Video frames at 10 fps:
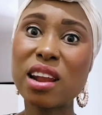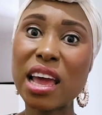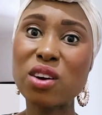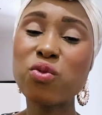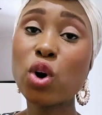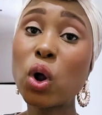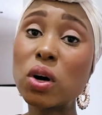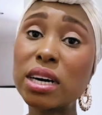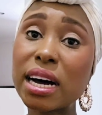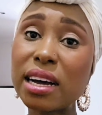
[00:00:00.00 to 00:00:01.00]
like for
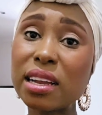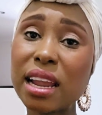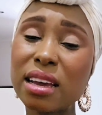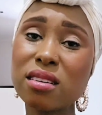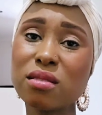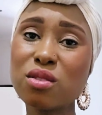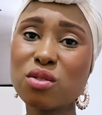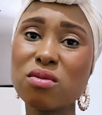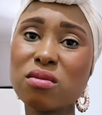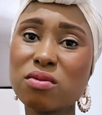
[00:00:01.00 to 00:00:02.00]
longer, like, you
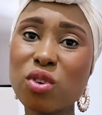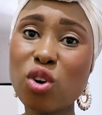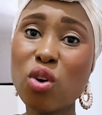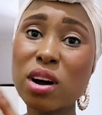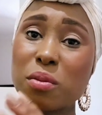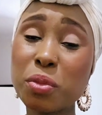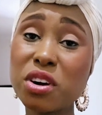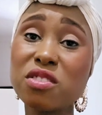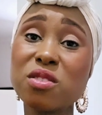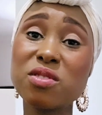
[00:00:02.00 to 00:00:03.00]
know, for longer
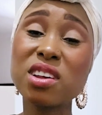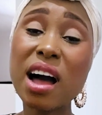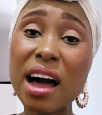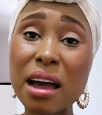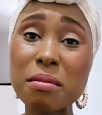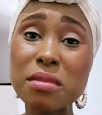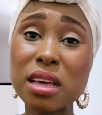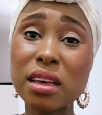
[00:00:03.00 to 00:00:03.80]
periods of time,